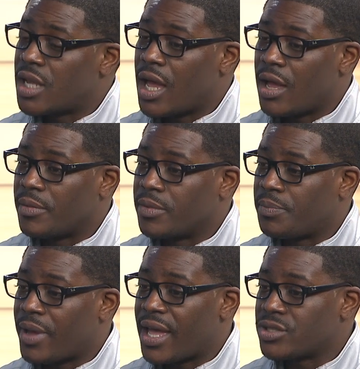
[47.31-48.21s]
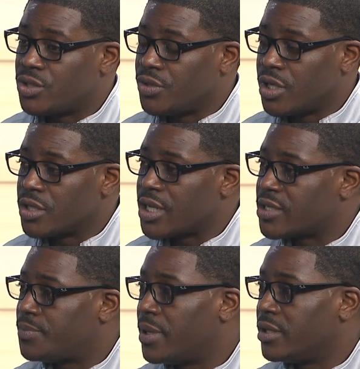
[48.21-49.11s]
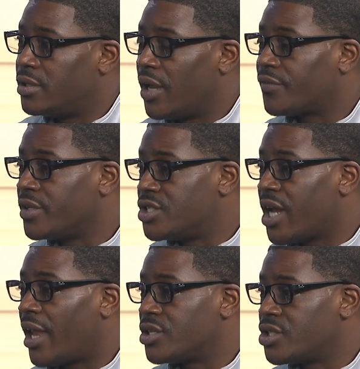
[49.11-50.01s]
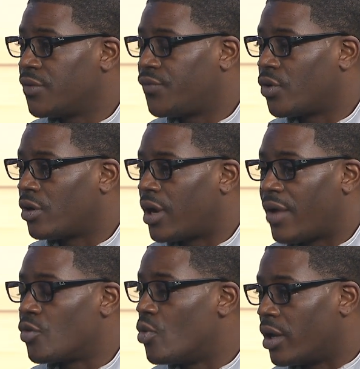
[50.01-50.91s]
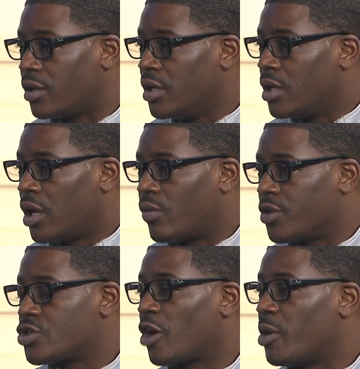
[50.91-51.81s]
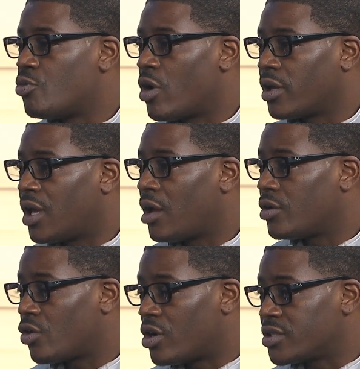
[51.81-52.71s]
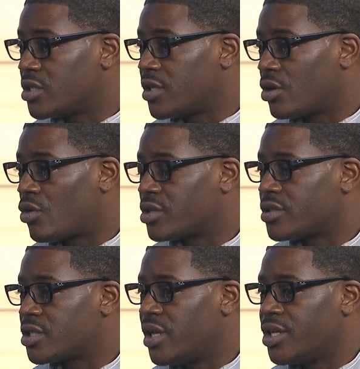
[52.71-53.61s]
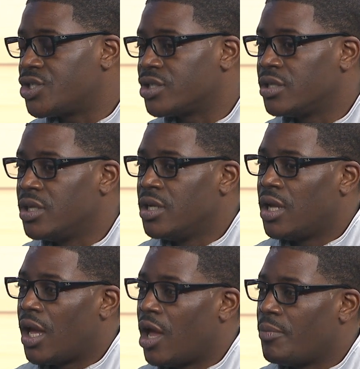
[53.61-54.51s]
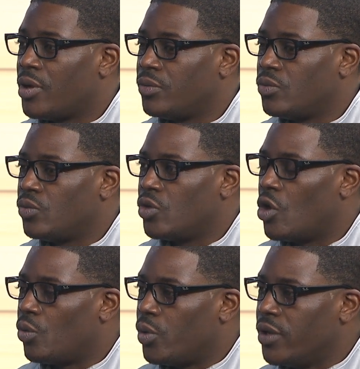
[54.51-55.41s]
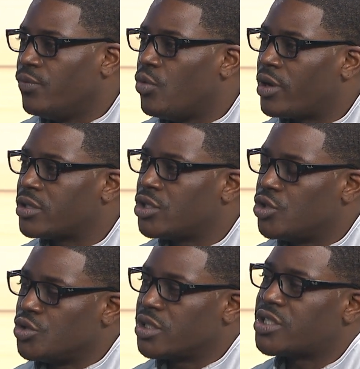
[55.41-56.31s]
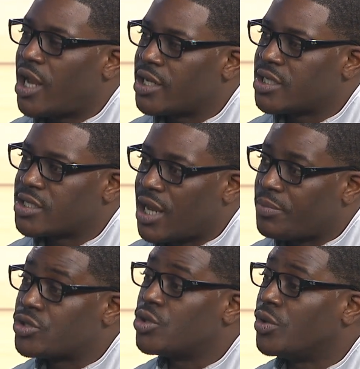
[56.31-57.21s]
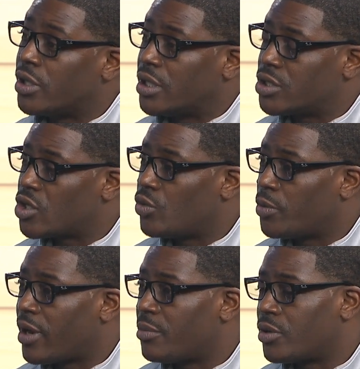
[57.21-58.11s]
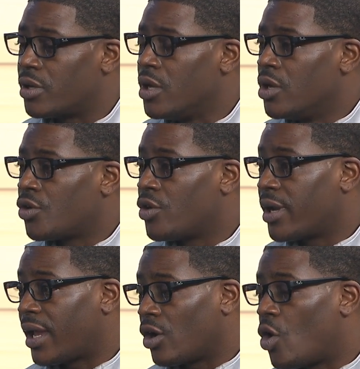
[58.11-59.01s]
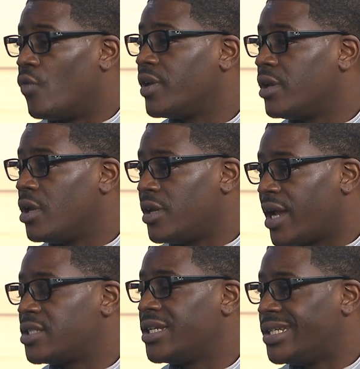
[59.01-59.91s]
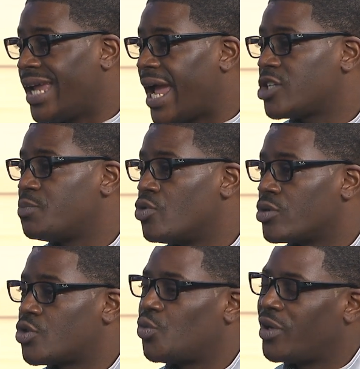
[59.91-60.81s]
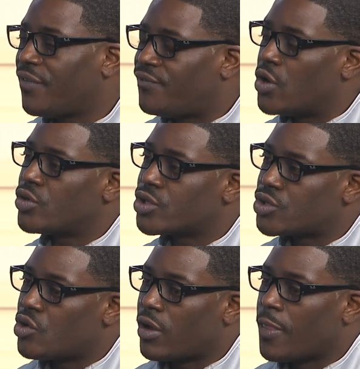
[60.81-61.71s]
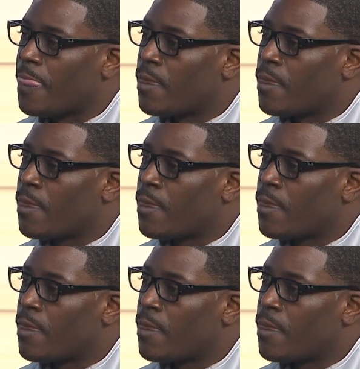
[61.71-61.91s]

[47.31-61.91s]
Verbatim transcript: Um, the past two years has been definitely challenging for everyone, uh, whether you talk about Milwaukee County, across this state, across this nation. Uh, but you know, we've wanted to use this challenge as an opportunity. So we were able to create like a COVID-19 dashboard to really focus on